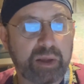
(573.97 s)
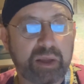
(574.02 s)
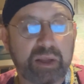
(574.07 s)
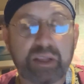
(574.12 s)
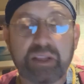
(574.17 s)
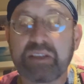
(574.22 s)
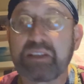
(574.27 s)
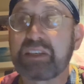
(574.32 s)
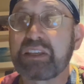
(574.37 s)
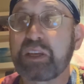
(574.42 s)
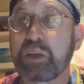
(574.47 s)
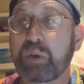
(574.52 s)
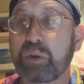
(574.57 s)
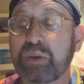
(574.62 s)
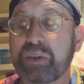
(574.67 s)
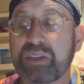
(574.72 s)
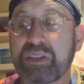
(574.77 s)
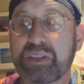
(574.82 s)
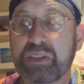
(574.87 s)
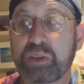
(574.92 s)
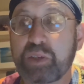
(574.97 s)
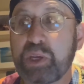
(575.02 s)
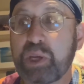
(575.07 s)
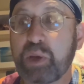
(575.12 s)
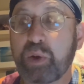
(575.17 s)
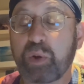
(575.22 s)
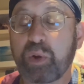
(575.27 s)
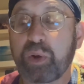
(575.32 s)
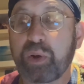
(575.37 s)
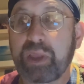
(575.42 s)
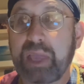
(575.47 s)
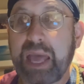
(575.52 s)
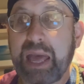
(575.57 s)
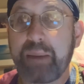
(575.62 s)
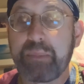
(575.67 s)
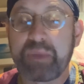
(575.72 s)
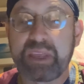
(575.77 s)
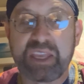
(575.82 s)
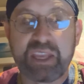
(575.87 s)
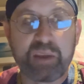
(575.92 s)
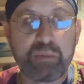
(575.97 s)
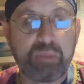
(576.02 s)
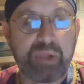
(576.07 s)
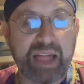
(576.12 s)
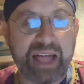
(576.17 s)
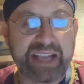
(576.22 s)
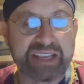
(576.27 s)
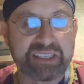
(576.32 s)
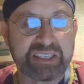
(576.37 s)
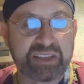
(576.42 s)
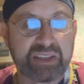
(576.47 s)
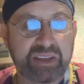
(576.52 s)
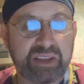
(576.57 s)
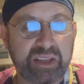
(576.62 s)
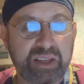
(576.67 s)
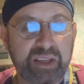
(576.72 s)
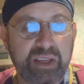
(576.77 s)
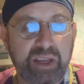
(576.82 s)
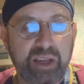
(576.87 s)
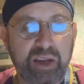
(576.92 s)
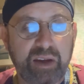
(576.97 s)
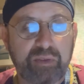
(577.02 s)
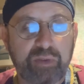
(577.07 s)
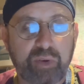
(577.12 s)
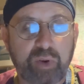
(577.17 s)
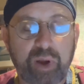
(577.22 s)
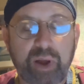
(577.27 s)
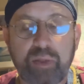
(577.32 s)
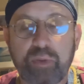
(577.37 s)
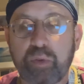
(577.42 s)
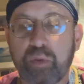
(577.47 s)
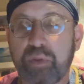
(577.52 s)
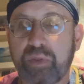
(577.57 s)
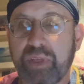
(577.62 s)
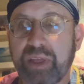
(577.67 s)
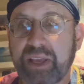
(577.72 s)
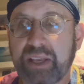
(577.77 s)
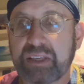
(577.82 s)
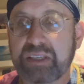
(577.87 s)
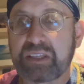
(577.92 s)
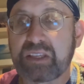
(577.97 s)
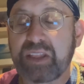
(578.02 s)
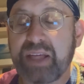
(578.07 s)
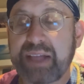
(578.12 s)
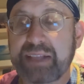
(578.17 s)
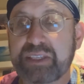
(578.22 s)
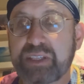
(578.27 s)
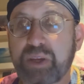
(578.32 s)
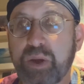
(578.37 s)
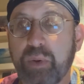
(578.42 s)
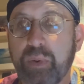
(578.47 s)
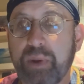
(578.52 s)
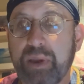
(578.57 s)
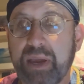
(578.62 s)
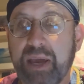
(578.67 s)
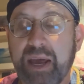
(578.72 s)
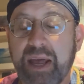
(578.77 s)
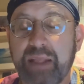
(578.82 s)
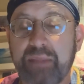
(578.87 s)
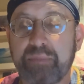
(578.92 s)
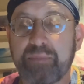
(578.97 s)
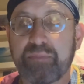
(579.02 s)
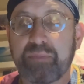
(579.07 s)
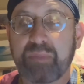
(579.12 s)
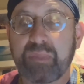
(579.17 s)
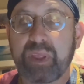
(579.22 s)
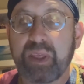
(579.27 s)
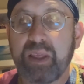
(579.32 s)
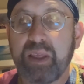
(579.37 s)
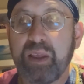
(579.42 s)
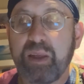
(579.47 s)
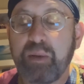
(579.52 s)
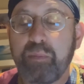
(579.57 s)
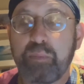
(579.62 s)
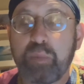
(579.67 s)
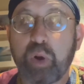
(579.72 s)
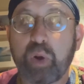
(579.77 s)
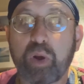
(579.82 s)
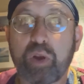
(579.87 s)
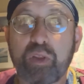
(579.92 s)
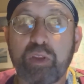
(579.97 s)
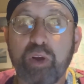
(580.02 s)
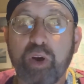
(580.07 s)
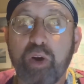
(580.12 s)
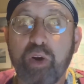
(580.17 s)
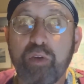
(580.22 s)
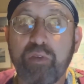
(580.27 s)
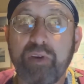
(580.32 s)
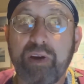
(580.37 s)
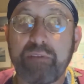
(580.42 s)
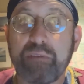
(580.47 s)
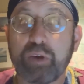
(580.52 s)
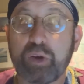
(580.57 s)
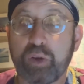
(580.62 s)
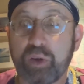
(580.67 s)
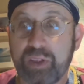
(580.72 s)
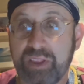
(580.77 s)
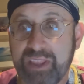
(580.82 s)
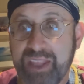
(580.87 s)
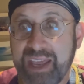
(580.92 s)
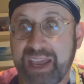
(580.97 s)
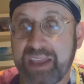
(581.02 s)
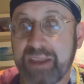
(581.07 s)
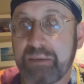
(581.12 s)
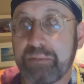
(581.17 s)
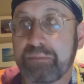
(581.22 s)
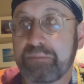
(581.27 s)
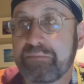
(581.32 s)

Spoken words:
and see your Kabi e-blast for other things. Lots going on. Boker Tov, have a good day.